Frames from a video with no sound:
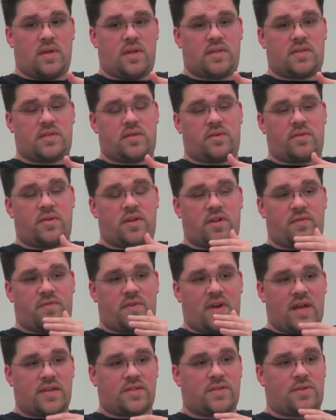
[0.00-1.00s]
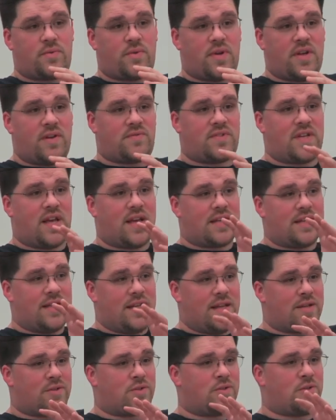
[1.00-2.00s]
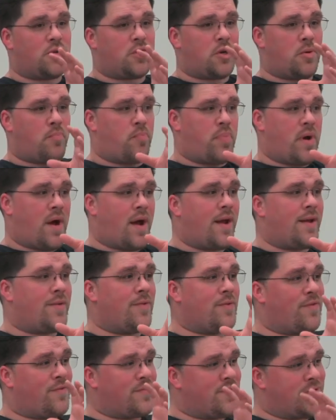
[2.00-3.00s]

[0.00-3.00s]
It's learning a vast array of techniques to combine the